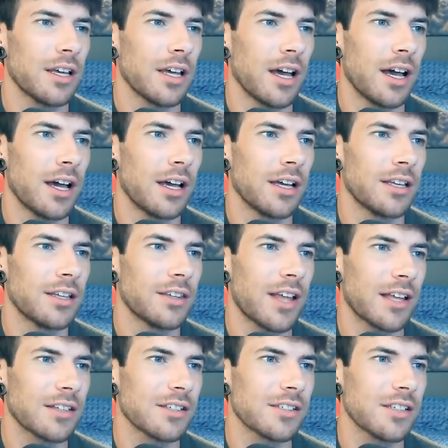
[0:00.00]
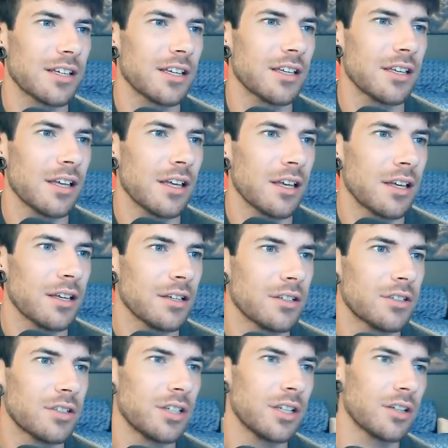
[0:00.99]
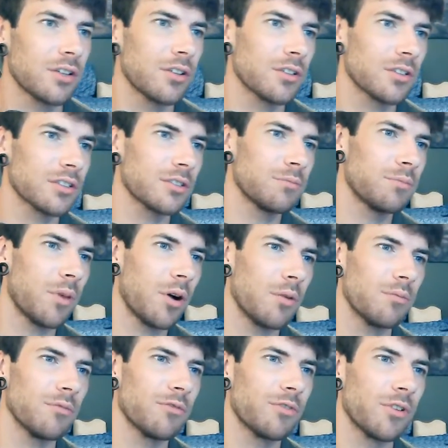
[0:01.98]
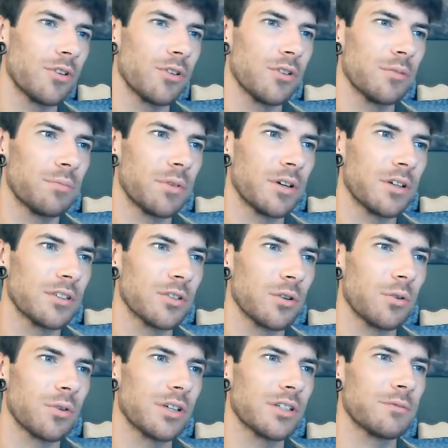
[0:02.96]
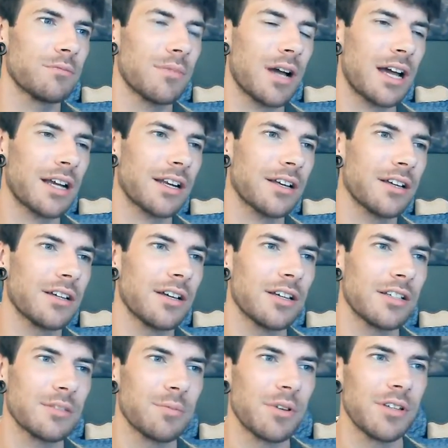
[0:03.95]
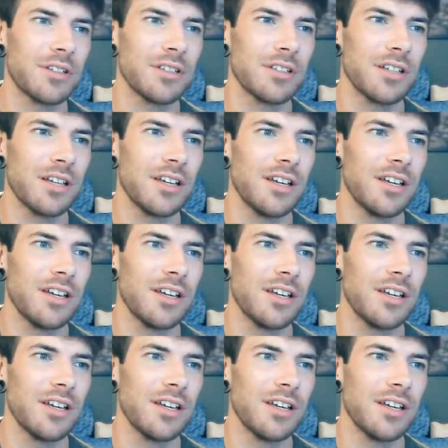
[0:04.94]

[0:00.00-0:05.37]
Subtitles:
Nancy, she cooks bomb food, but is always mad at her husband.